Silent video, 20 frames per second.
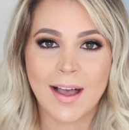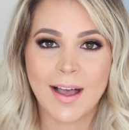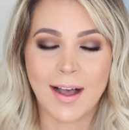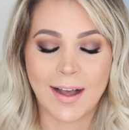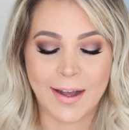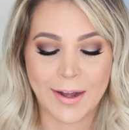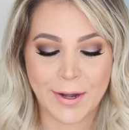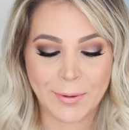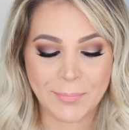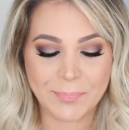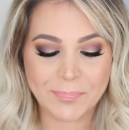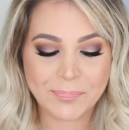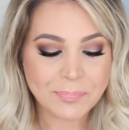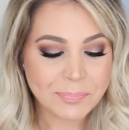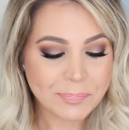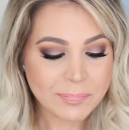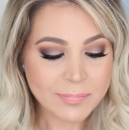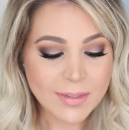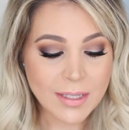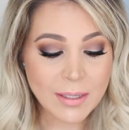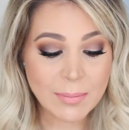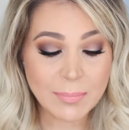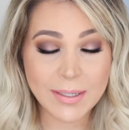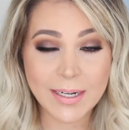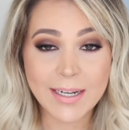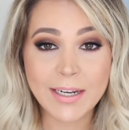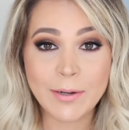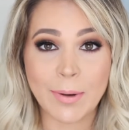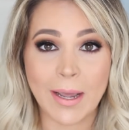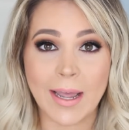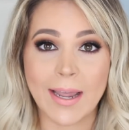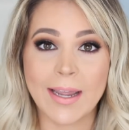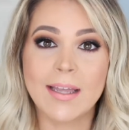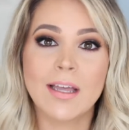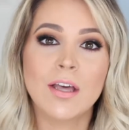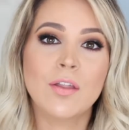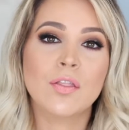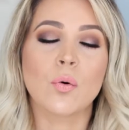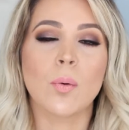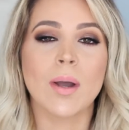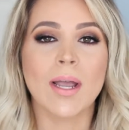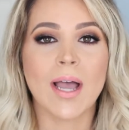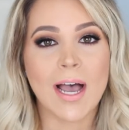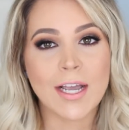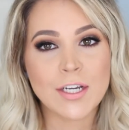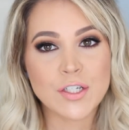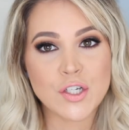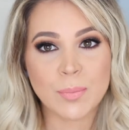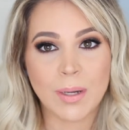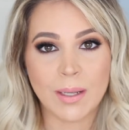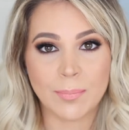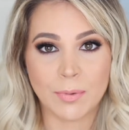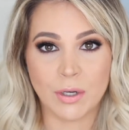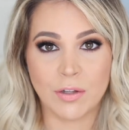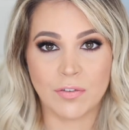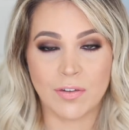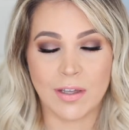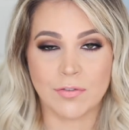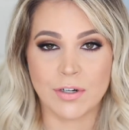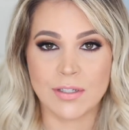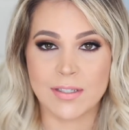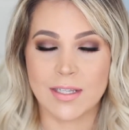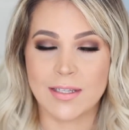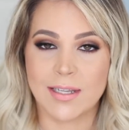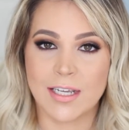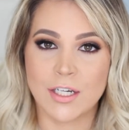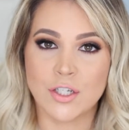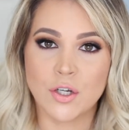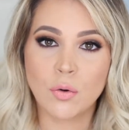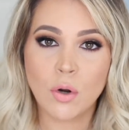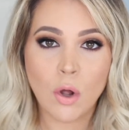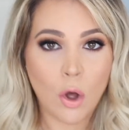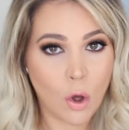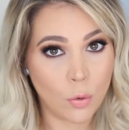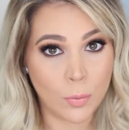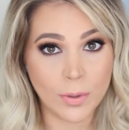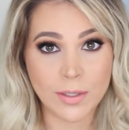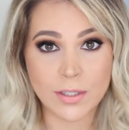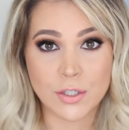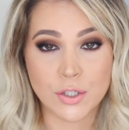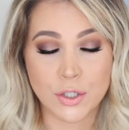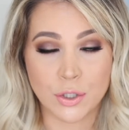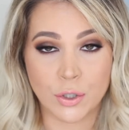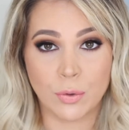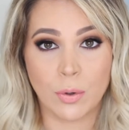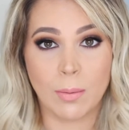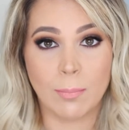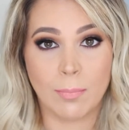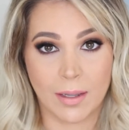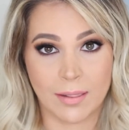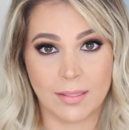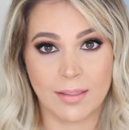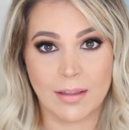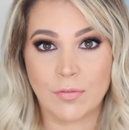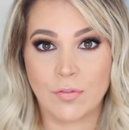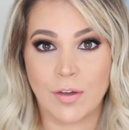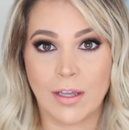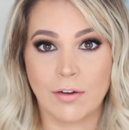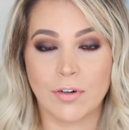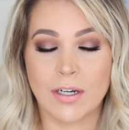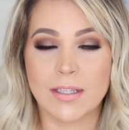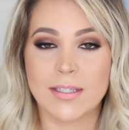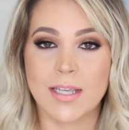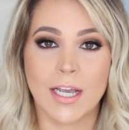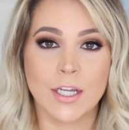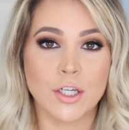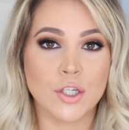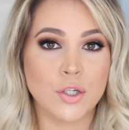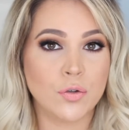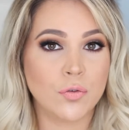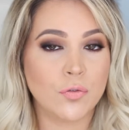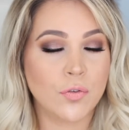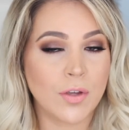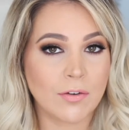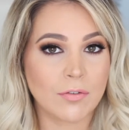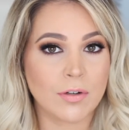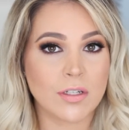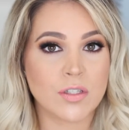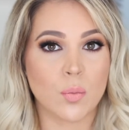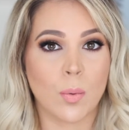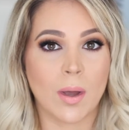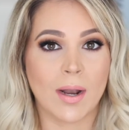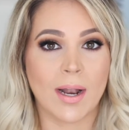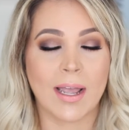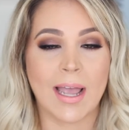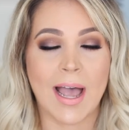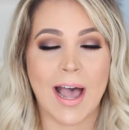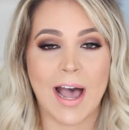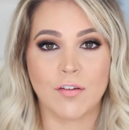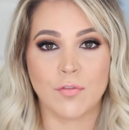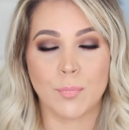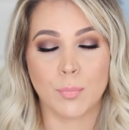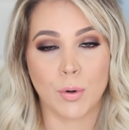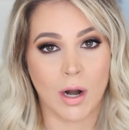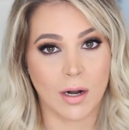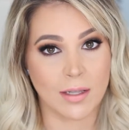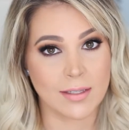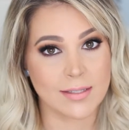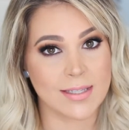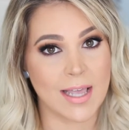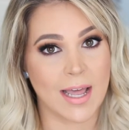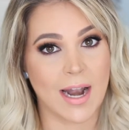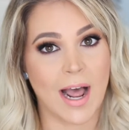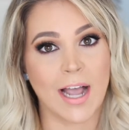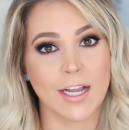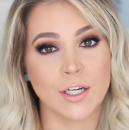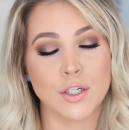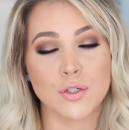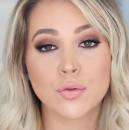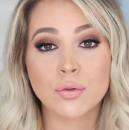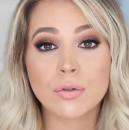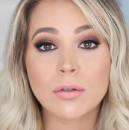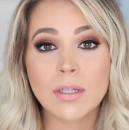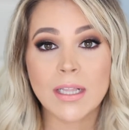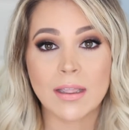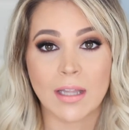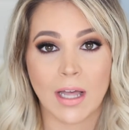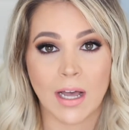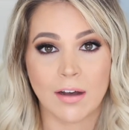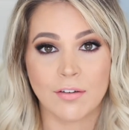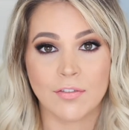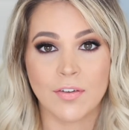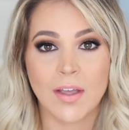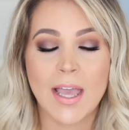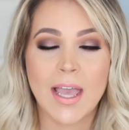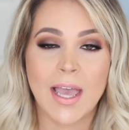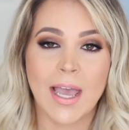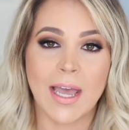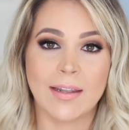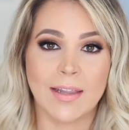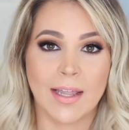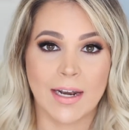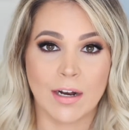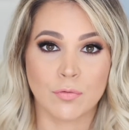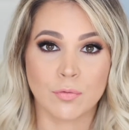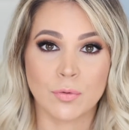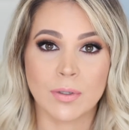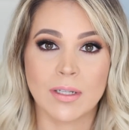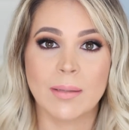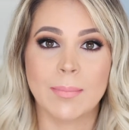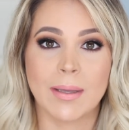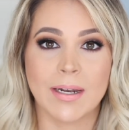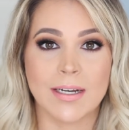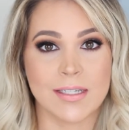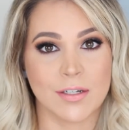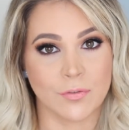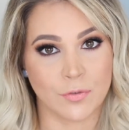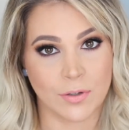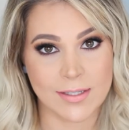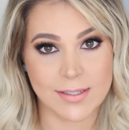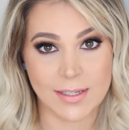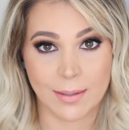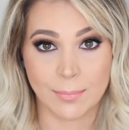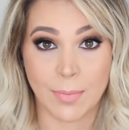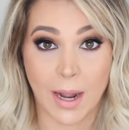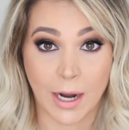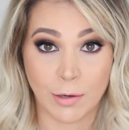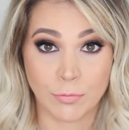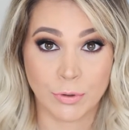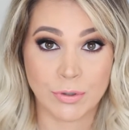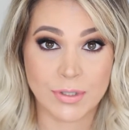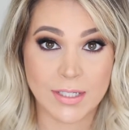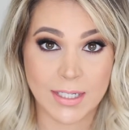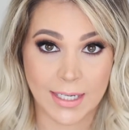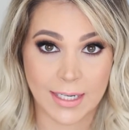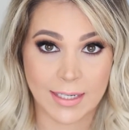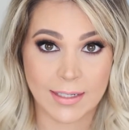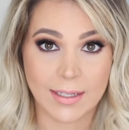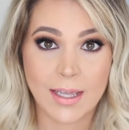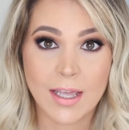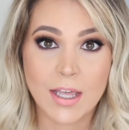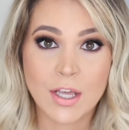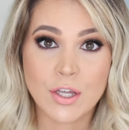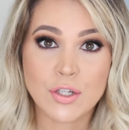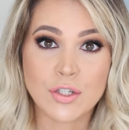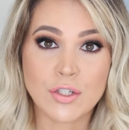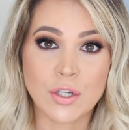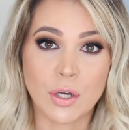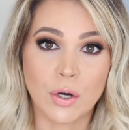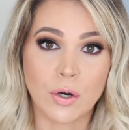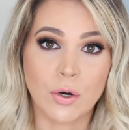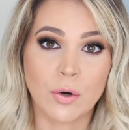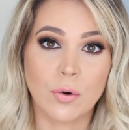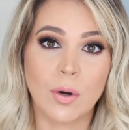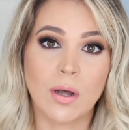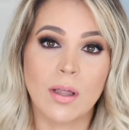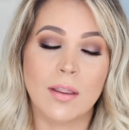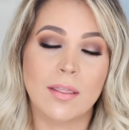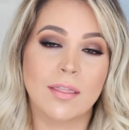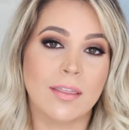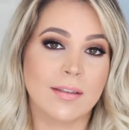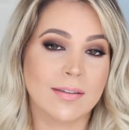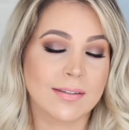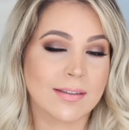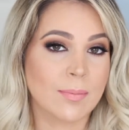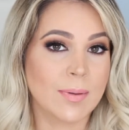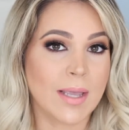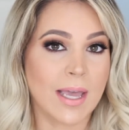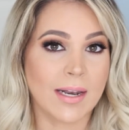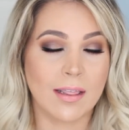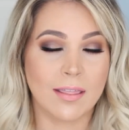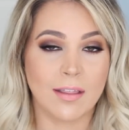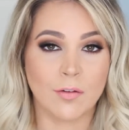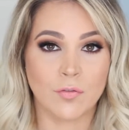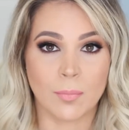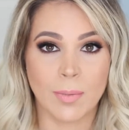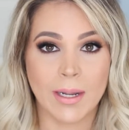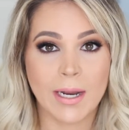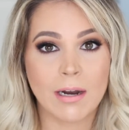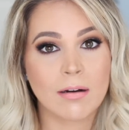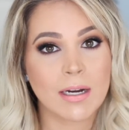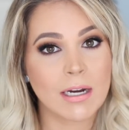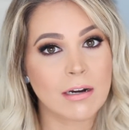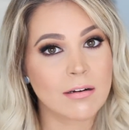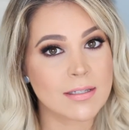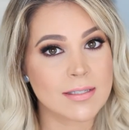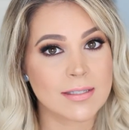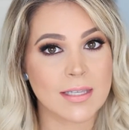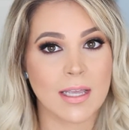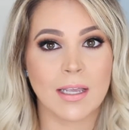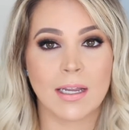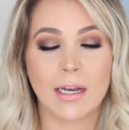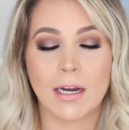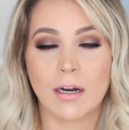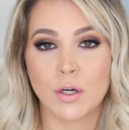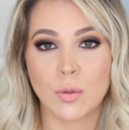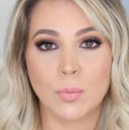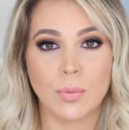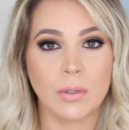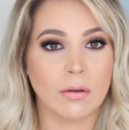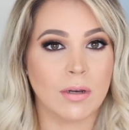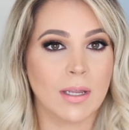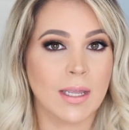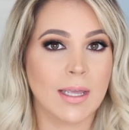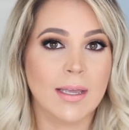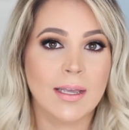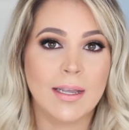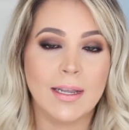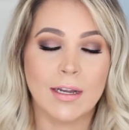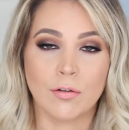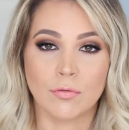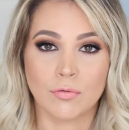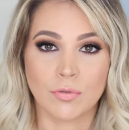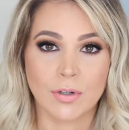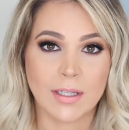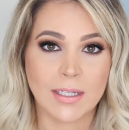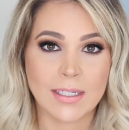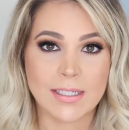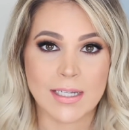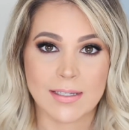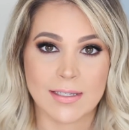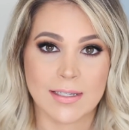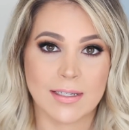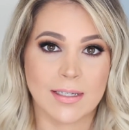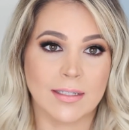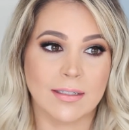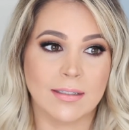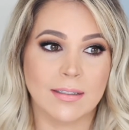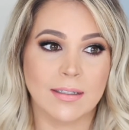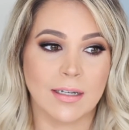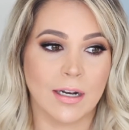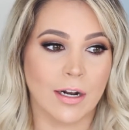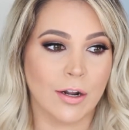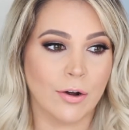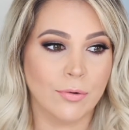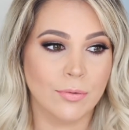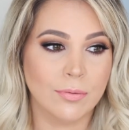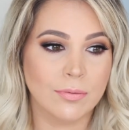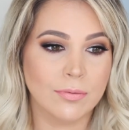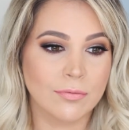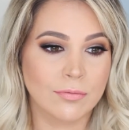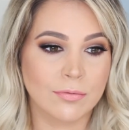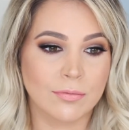Um, but anyway, the way I do my beauty favorites is I don't always do monthly favorites. I do favorites when I have products that I truly love and that have really made a difference in my routine. So this could be anything from hair care to skincare to beauty. It really doesn't, you know,